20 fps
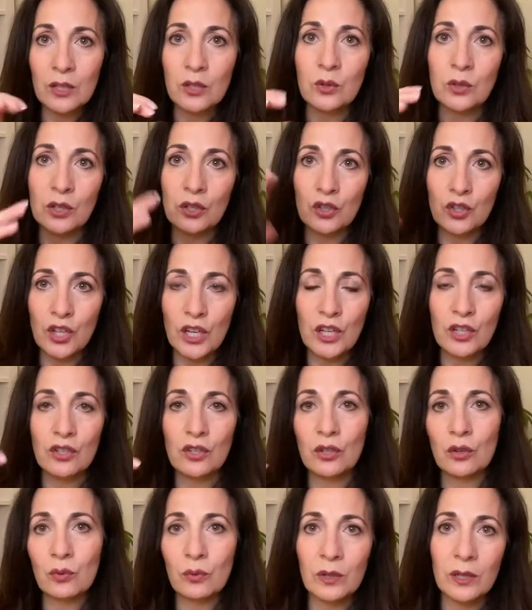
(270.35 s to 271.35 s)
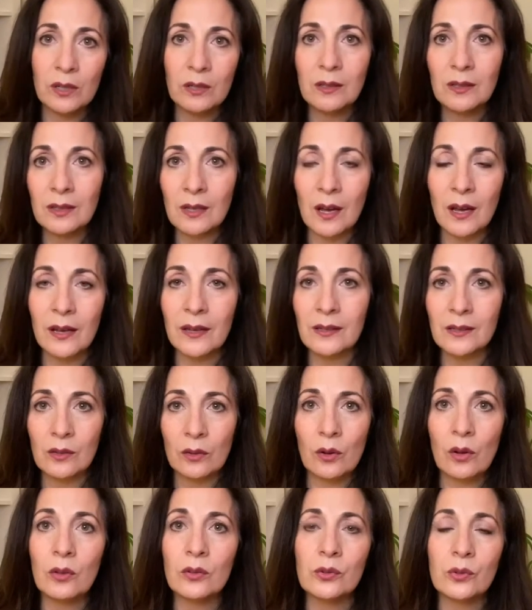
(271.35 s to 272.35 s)
You can change the grid size. There
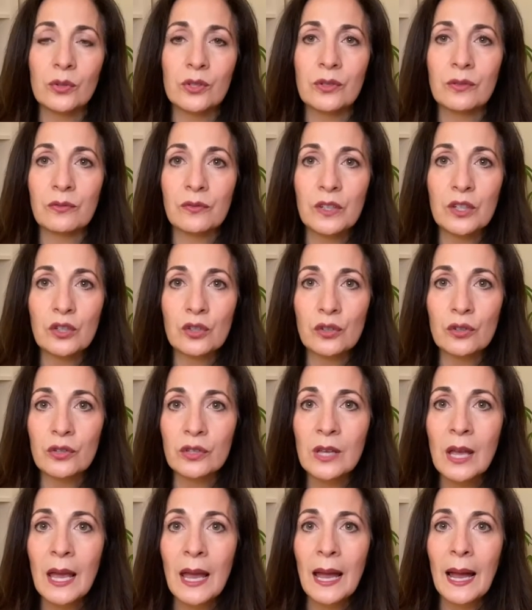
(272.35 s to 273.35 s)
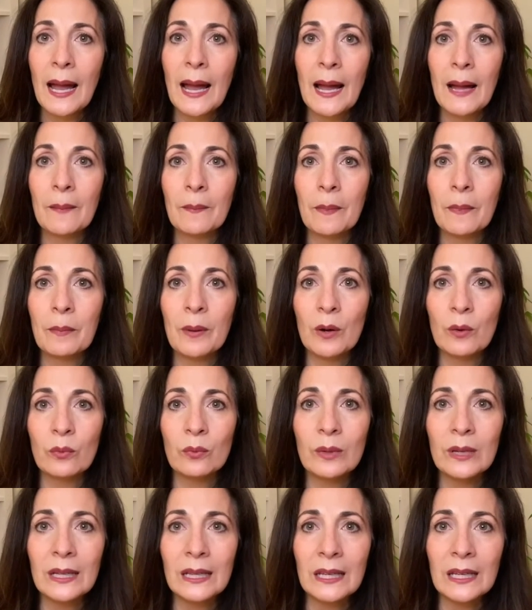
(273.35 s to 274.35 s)
are all sorts of features, but
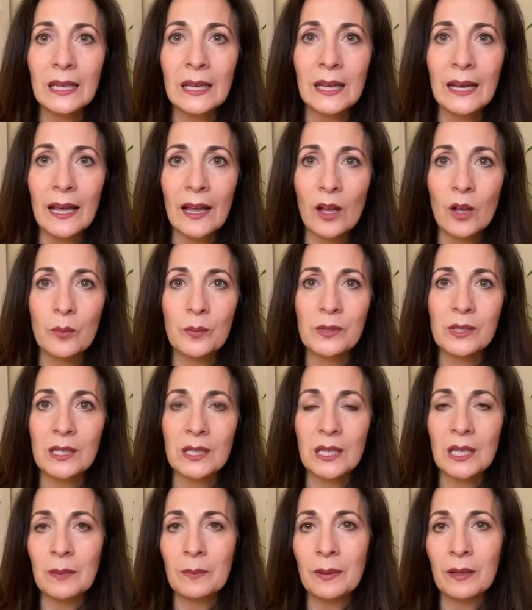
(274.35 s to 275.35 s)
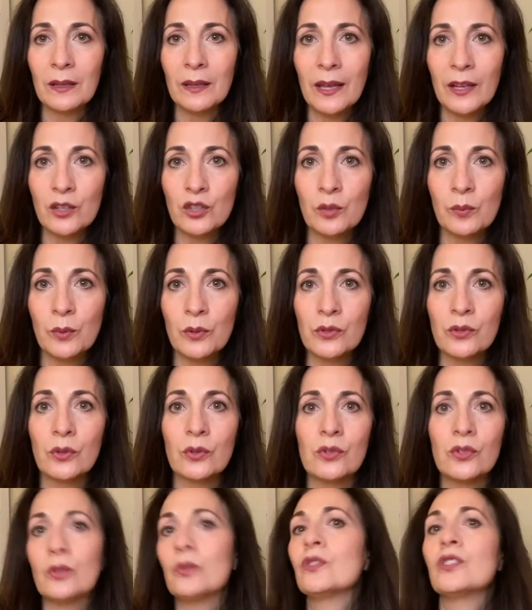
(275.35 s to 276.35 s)
really it helps to keep it legible so
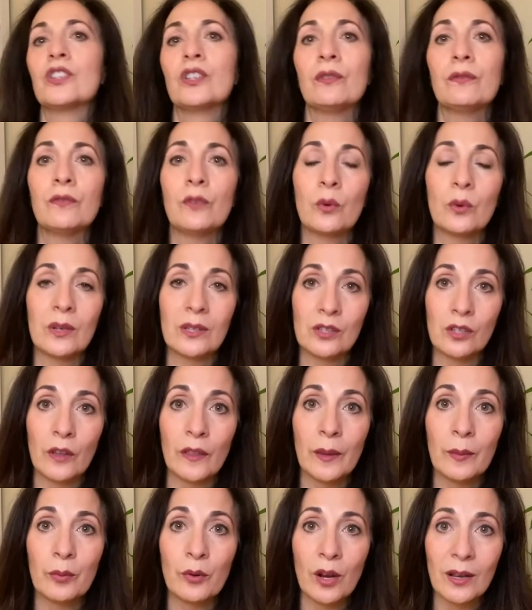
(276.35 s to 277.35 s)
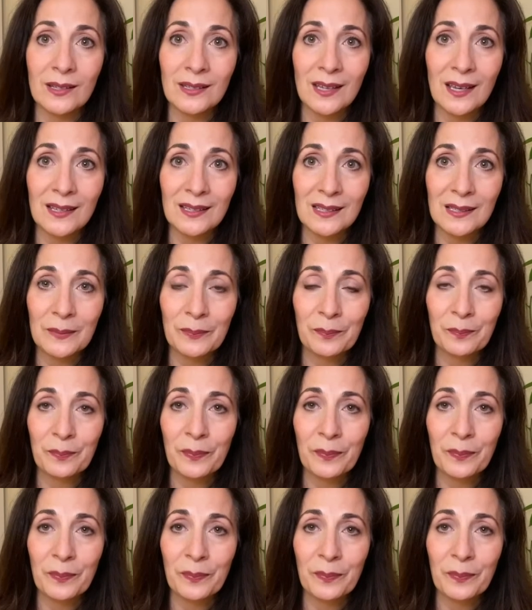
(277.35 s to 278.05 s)
students can focus on the process.